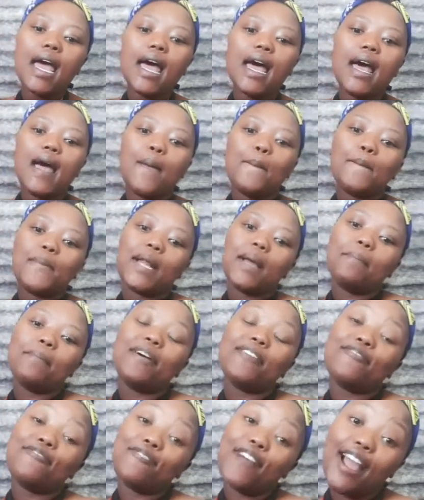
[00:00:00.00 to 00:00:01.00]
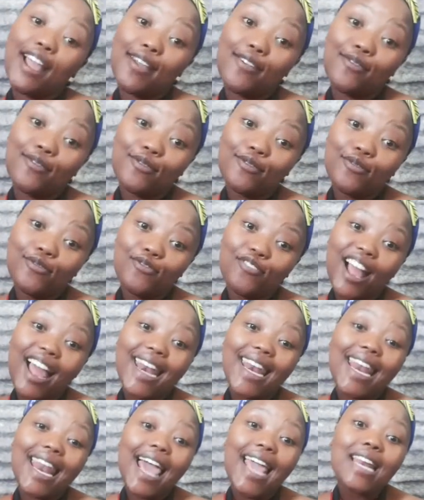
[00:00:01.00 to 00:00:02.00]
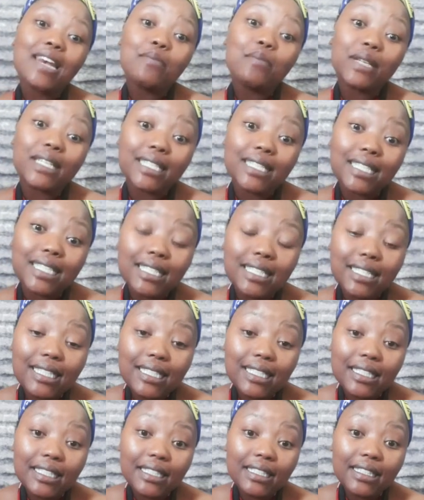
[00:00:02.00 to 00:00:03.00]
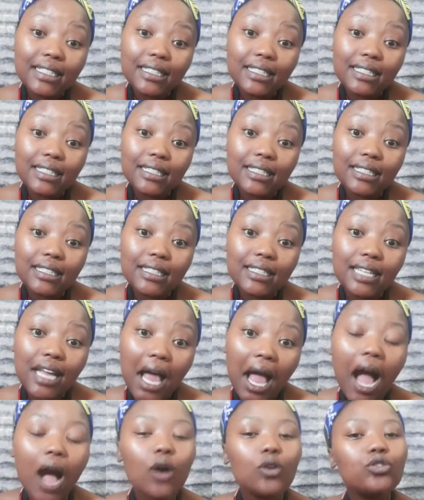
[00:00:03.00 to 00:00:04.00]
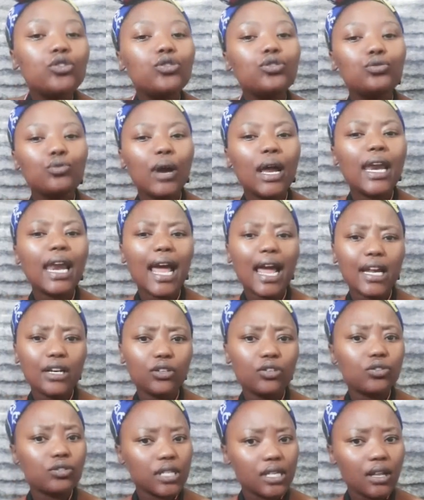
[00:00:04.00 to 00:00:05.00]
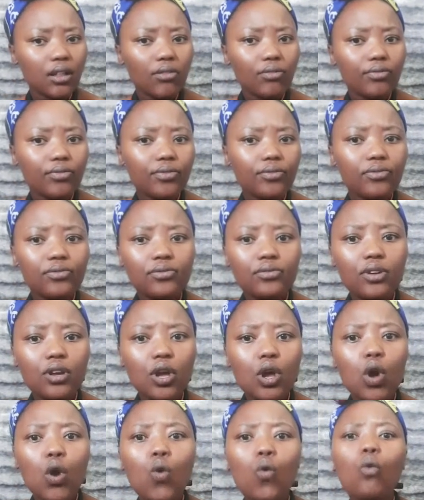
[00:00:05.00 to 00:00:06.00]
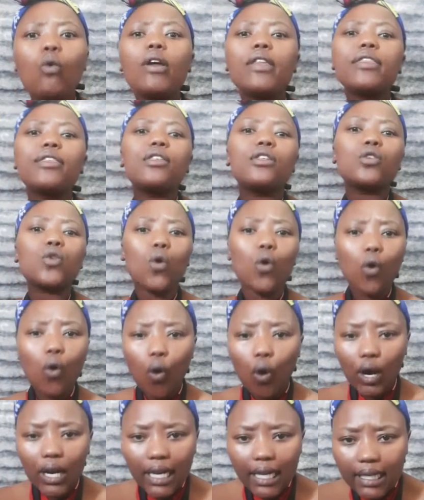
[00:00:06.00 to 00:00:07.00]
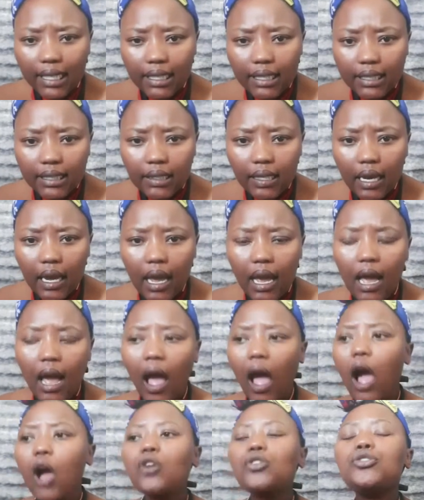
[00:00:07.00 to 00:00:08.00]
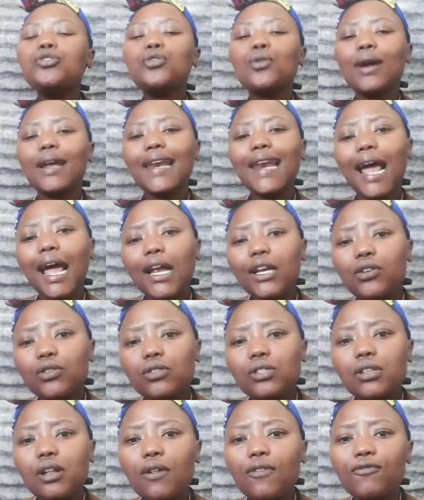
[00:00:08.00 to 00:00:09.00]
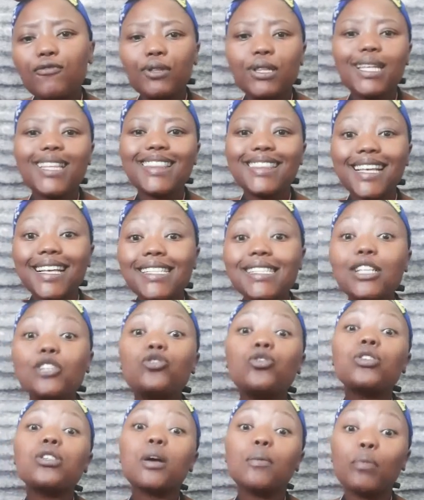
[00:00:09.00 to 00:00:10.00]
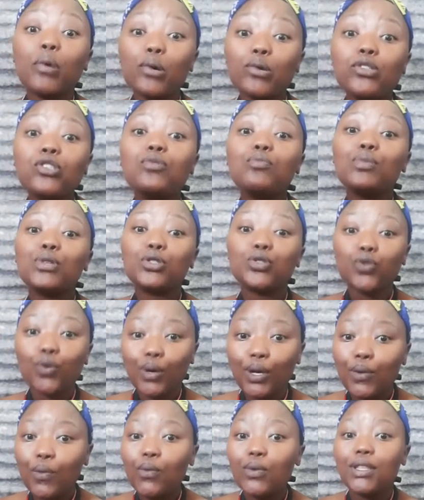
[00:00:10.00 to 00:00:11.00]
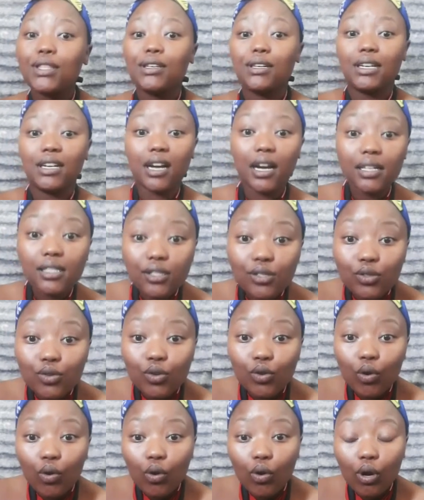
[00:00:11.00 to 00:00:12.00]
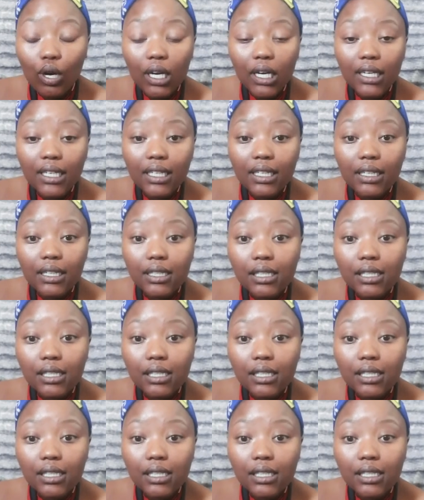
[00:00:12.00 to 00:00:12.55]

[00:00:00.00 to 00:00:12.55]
um number 5 alignment how do you align yourself with your calling how do you align yourself with the things that you're supposed to be doing with regards to your calling